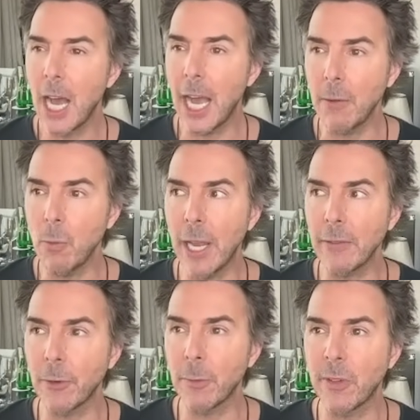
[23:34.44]
I
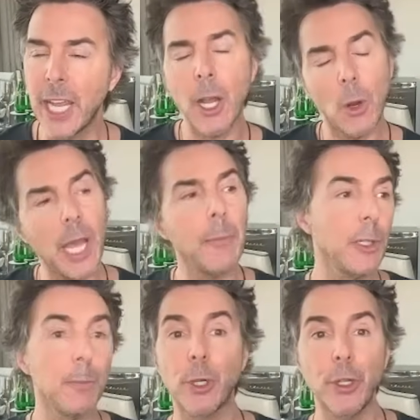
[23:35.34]
went from saying, "Okay, I'm
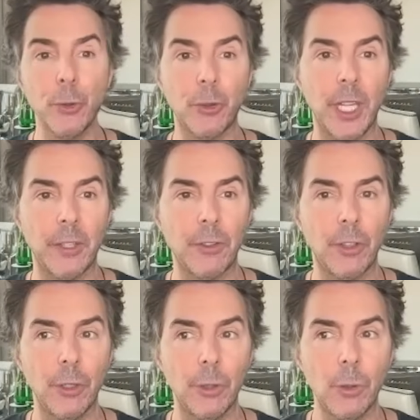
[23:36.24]
going to produce this"
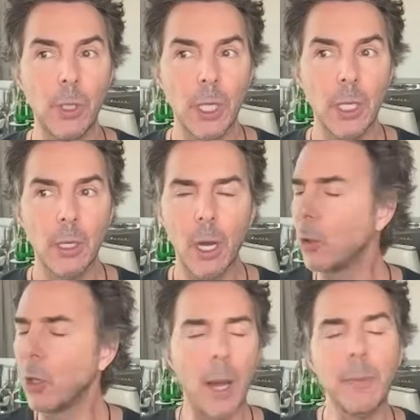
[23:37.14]
to
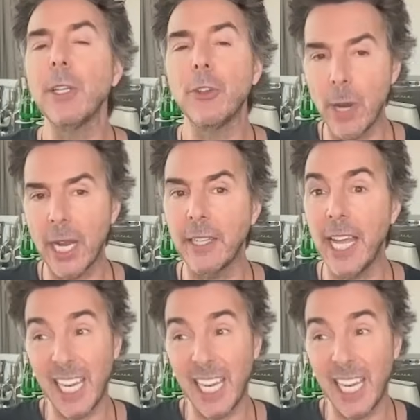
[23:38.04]
oh no, I'm going to direct it.